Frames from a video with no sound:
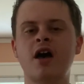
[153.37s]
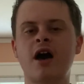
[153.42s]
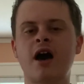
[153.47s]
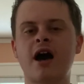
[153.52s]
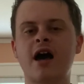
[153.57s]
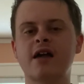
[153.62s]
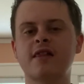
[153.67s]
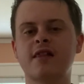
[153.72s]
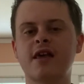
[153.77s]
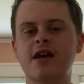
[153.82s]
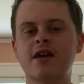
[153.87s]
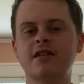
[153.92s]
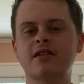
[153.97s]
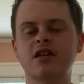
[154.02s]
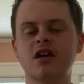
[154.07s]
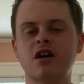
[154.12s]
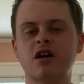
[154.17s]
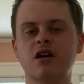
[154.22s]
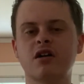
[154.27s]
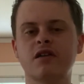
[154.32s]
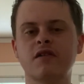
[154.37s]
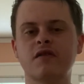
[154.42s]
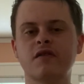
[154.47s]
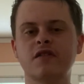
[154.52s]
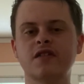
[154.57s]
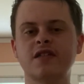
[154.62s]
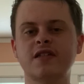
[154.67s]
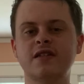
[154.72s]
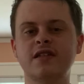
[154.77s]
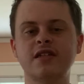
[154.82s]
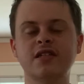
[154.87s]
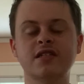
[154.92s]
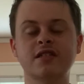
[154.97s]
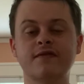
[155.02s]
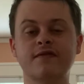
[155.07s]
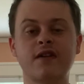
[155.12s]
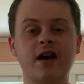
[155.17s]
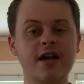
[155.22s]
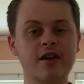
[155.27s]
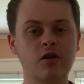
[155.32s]
I liked Sadiq's
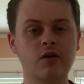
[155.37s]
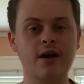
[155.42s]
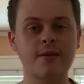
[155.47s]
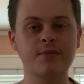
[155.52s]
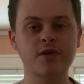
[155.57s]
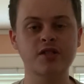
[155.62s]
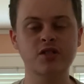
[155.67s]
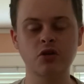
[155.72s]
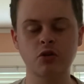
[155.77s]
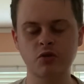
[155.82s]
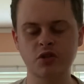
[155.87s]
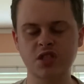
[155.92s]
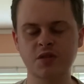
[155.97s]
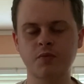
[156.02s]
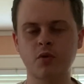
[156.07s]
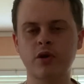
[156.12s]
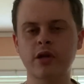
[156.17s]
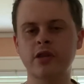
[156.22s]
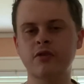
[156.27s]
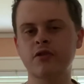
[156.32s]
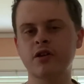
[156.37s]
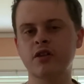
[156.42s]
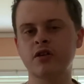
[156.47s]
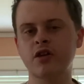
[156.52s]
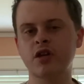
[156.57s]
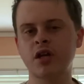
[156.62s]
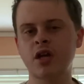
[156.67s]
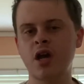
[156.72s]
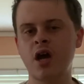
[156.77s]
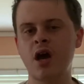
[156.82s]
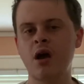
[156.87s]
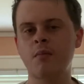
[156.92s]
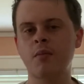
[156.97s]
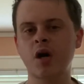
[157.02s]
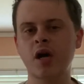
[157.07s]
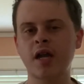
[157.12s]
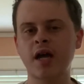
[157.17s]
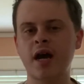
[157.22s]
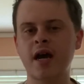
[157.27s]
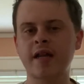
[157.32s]
final episode, spoiler alert,
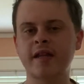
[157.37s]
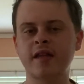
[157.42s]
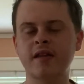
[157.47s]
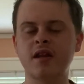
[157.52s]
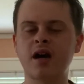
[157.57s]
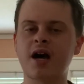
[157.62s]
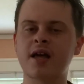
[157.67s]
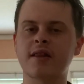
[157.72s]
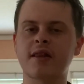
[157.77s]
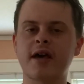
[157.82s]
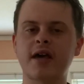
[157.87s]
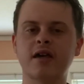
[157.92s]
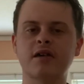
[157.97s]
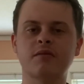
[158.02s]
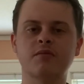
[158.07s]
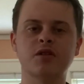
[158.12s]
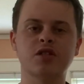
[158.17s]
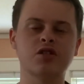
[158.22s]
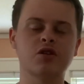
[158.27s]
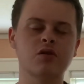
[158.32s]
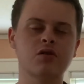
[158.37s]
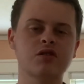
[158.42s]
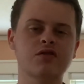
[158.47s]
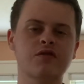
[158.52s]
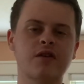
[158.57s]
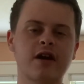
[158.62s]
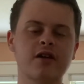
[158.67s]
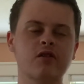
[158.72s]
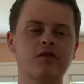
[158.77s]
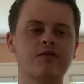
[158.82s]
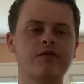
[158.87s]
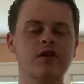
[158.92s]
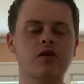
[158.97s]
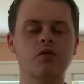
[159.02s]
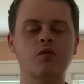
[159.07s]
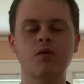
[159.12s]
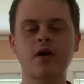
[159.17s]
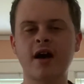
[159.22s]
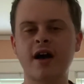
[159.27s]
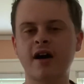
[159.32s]
but I did not like Michonne's final
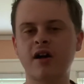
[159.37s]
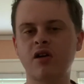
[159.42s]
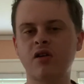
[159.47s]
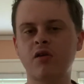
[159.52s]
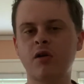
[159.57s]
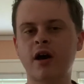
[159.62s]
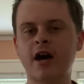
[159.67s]
farewell.